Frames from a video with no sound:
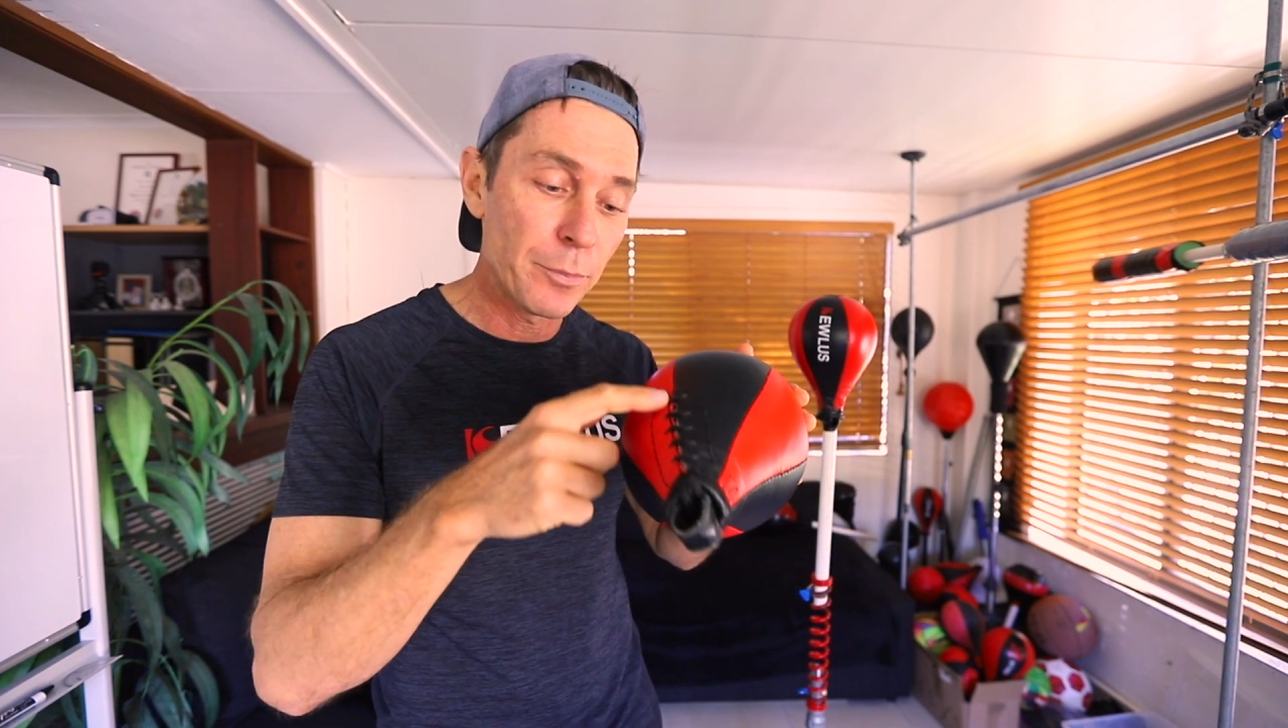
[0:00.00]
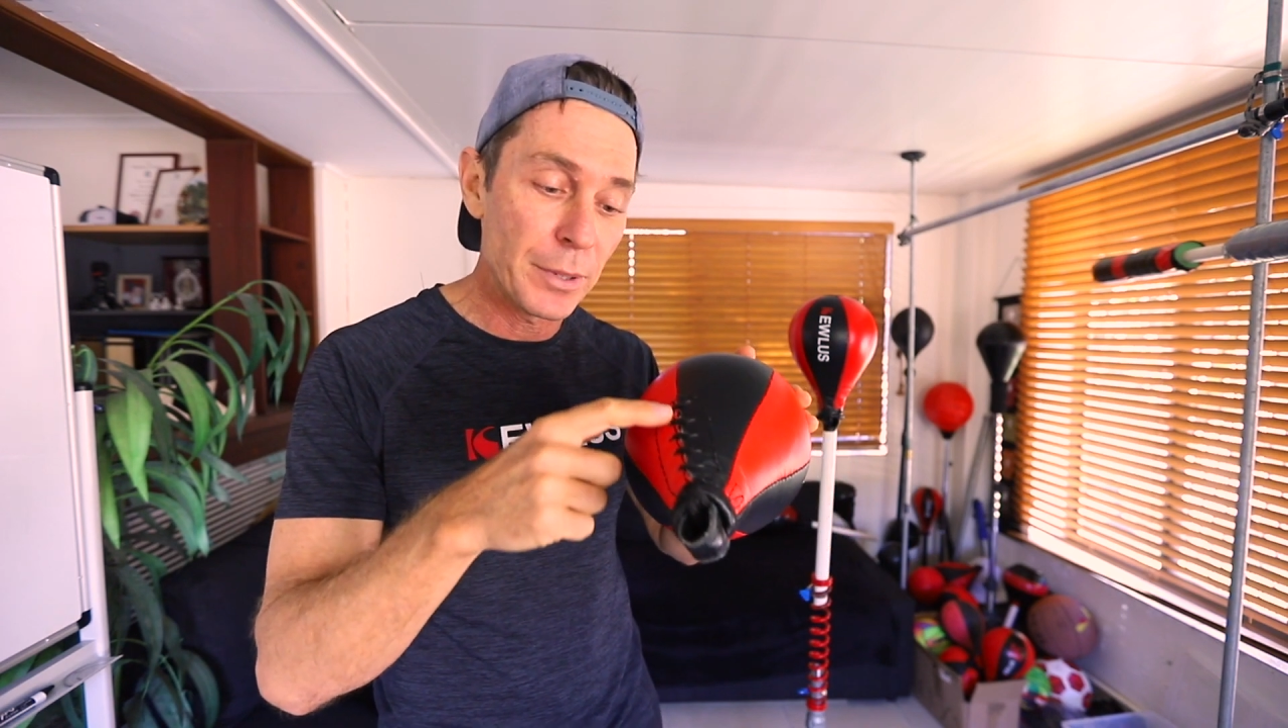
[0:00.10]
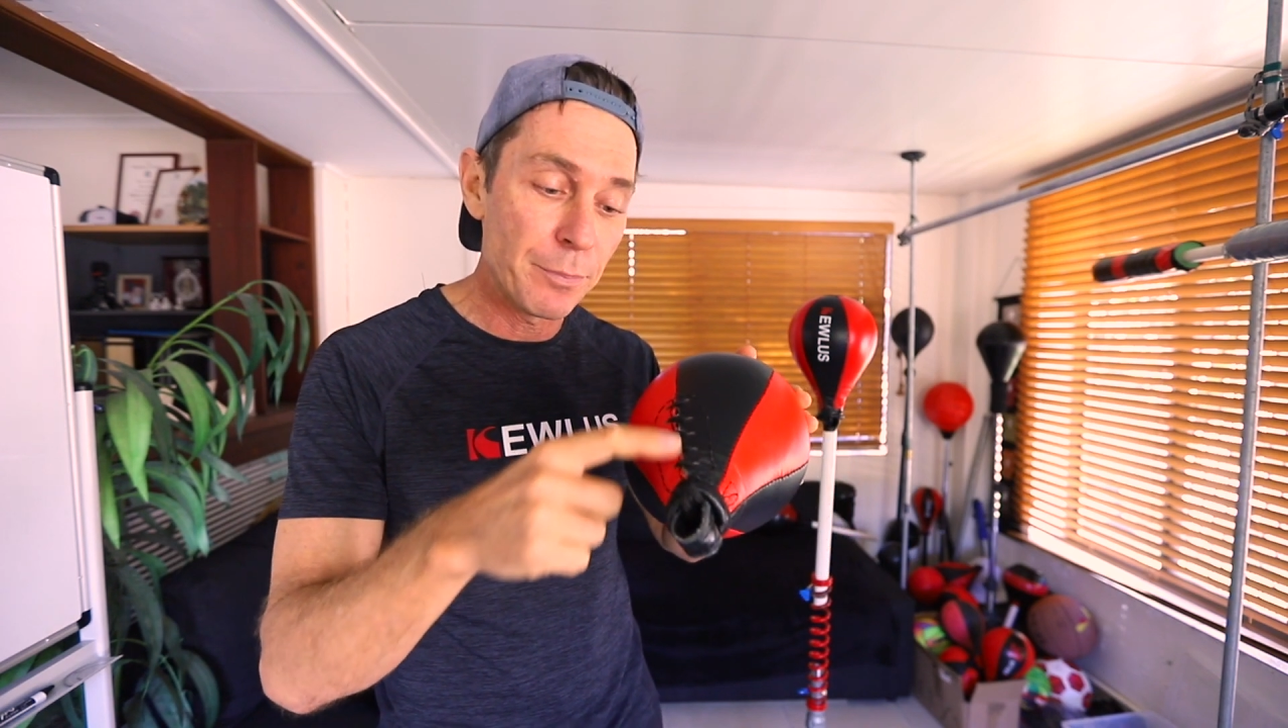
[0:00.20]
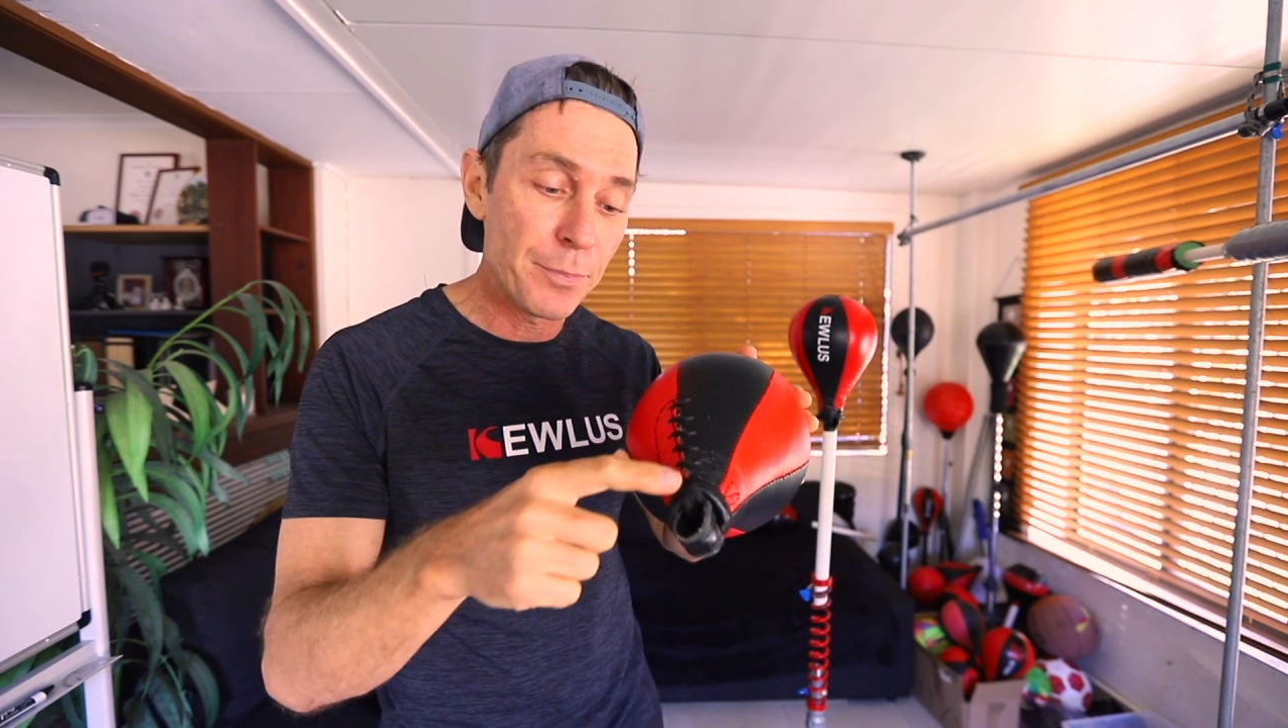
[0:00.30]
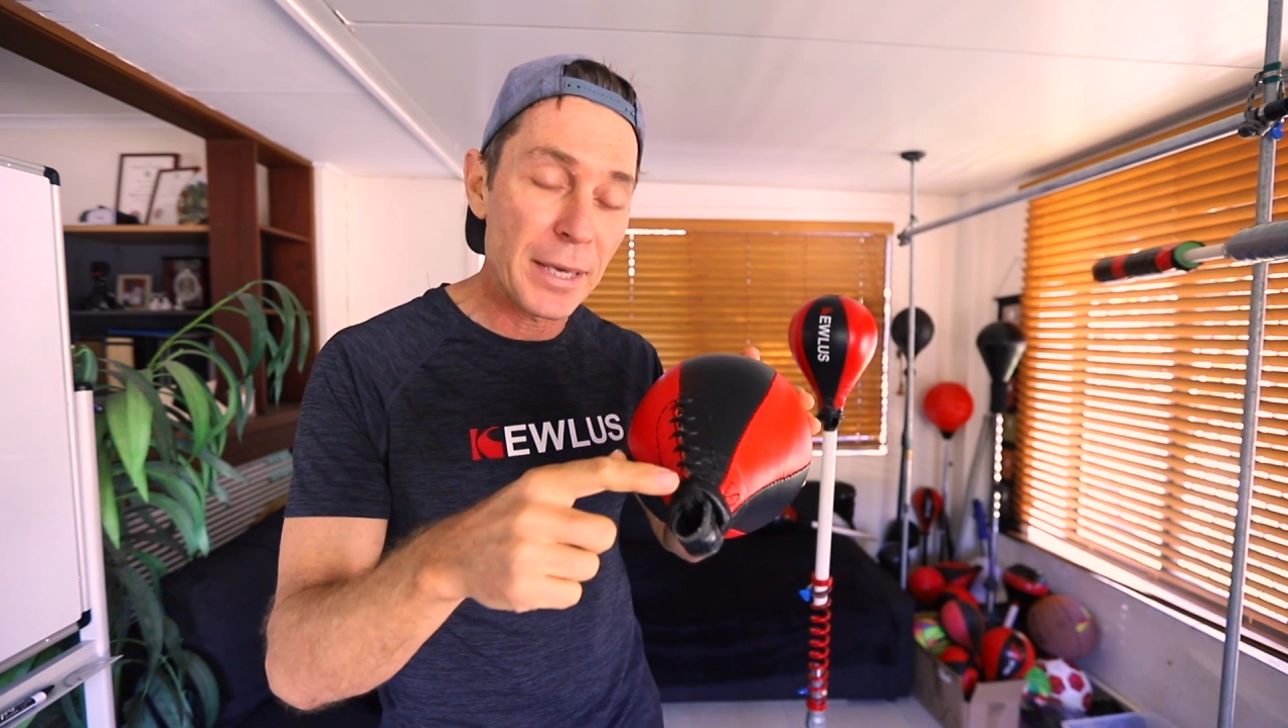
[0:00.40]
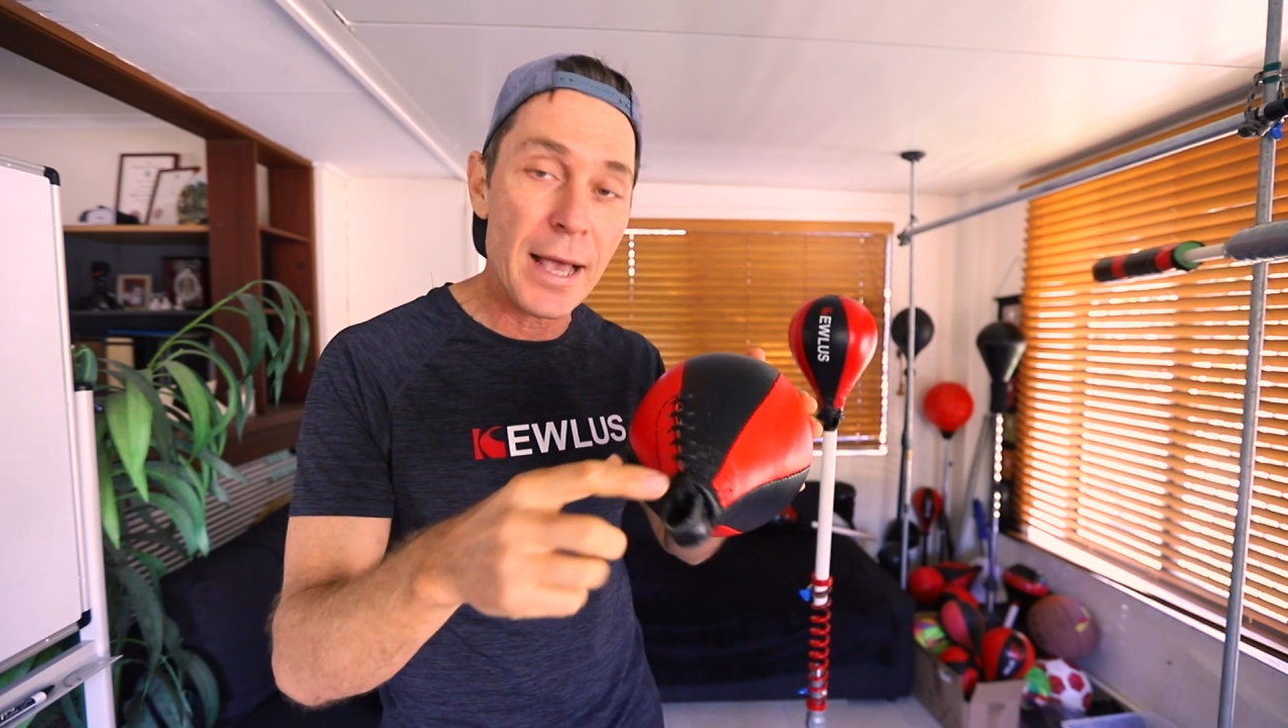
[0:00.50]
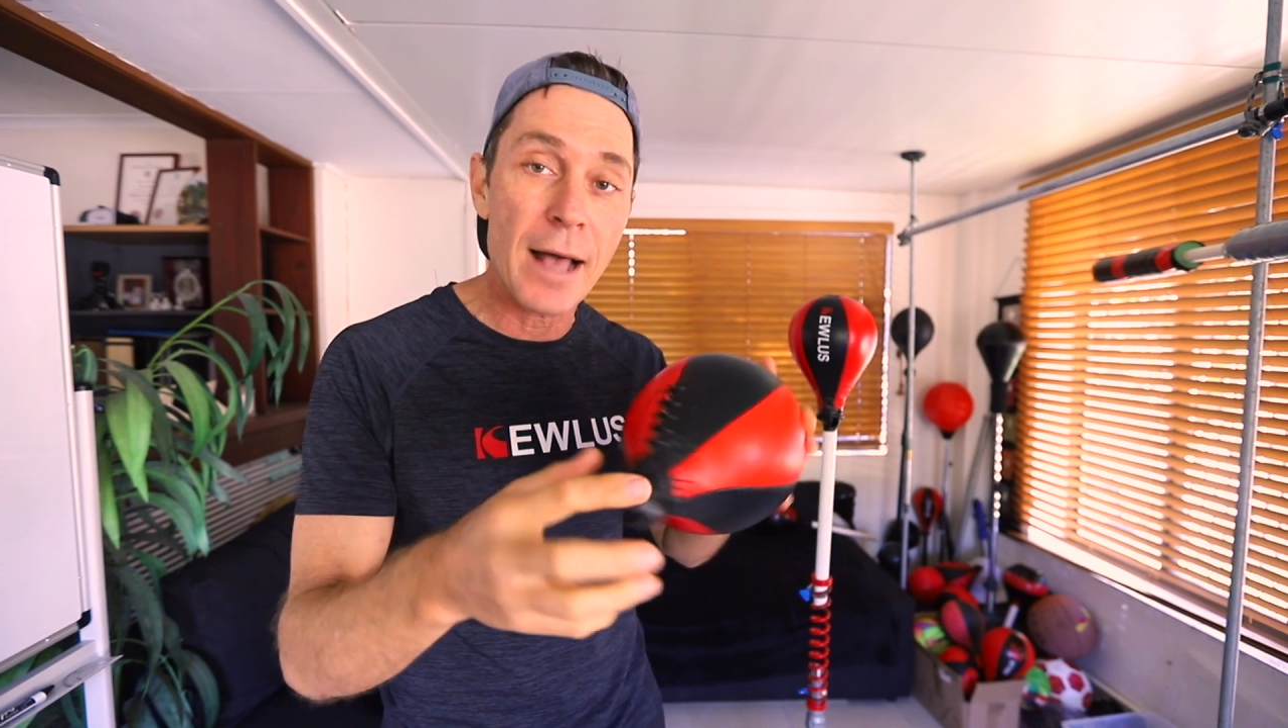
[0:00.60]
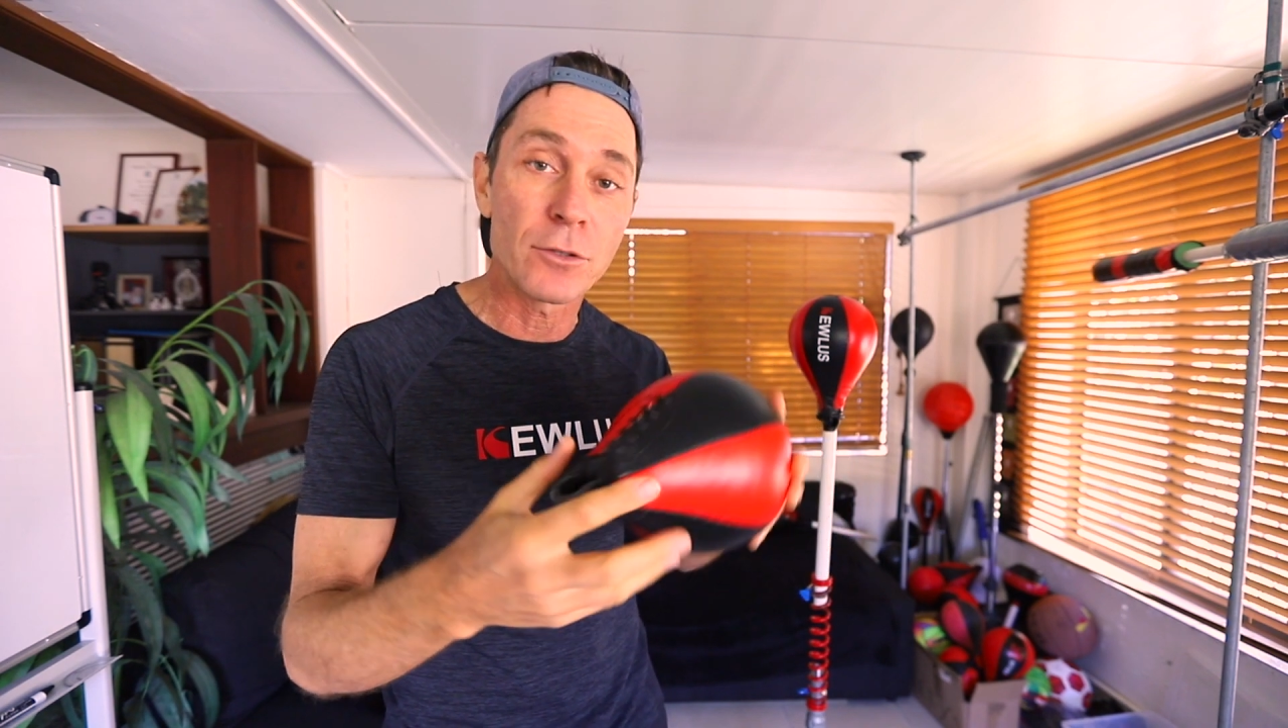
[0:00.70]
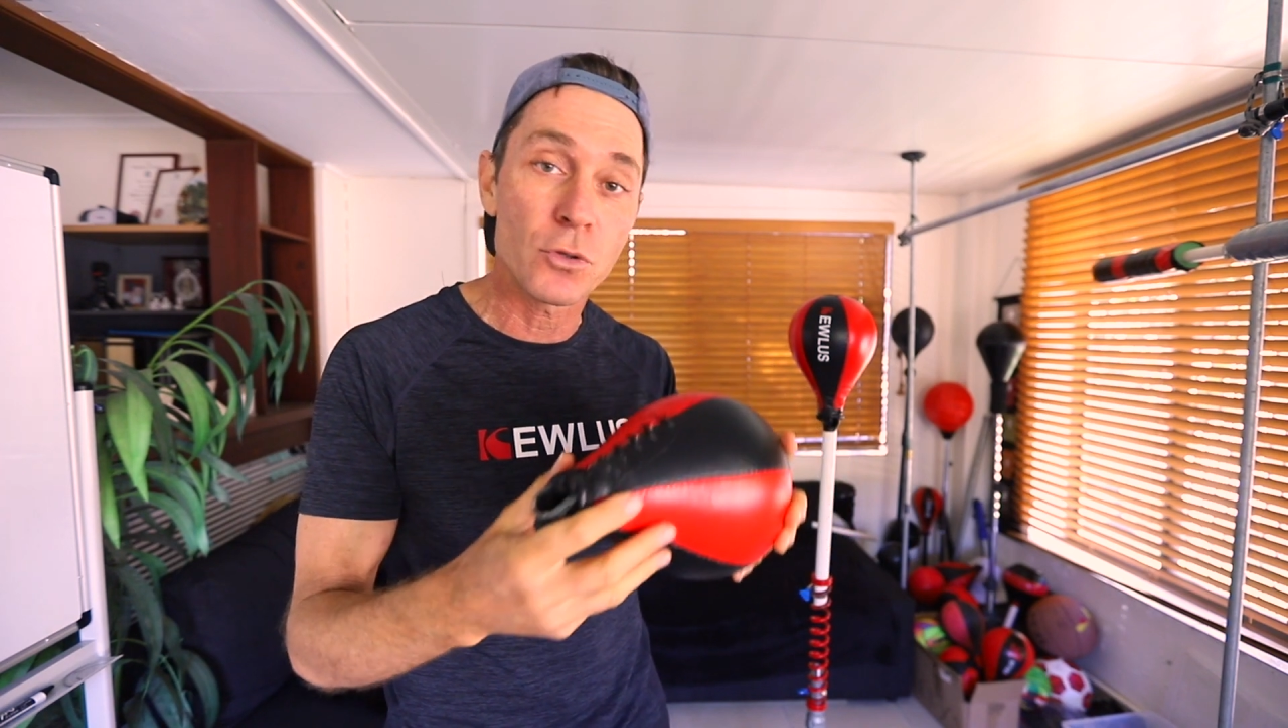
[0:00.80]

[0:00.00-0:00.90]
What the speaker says: bit bigger